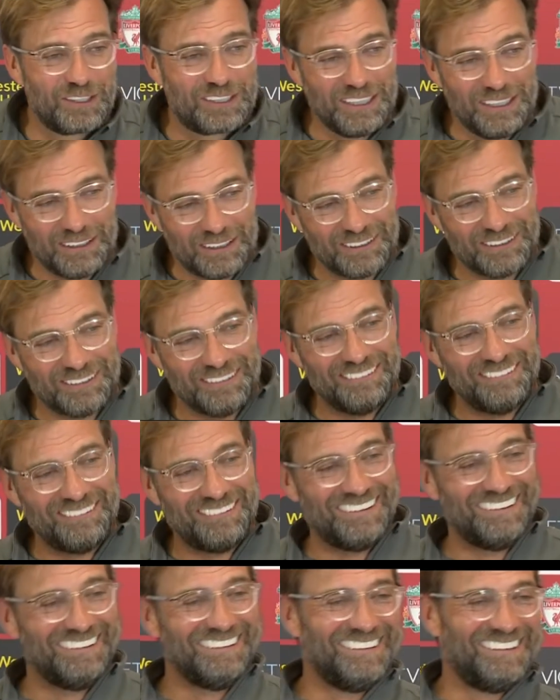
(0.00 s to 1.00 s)
Jorginho?
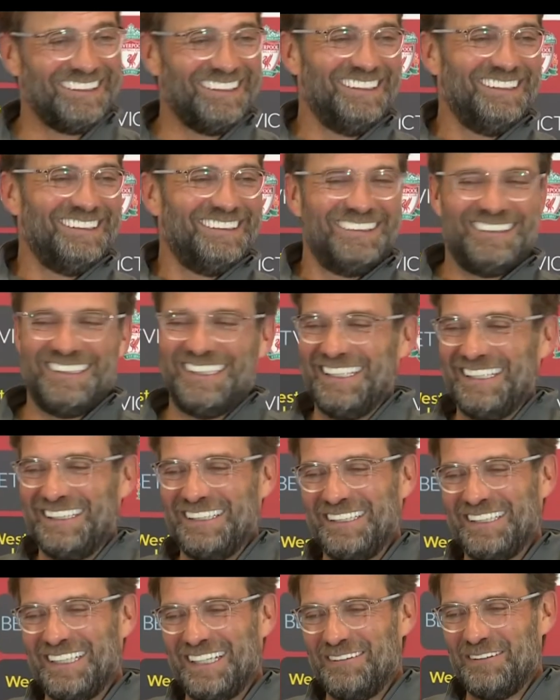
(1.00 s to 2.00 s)
Huh? So,
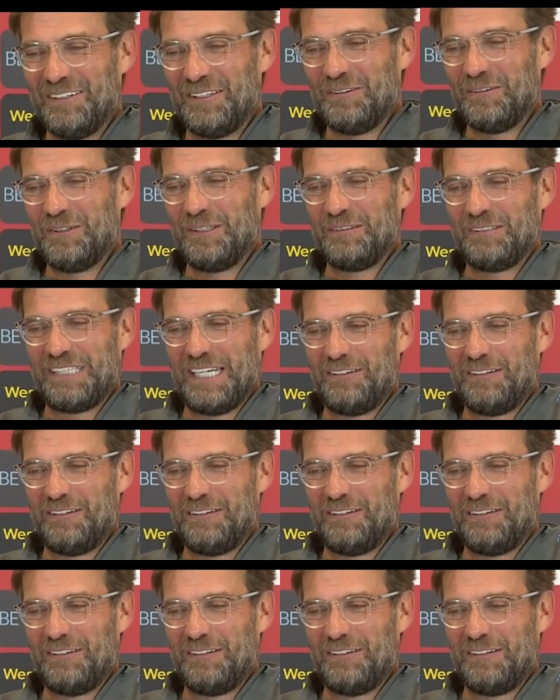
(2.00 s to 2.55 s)
and uh,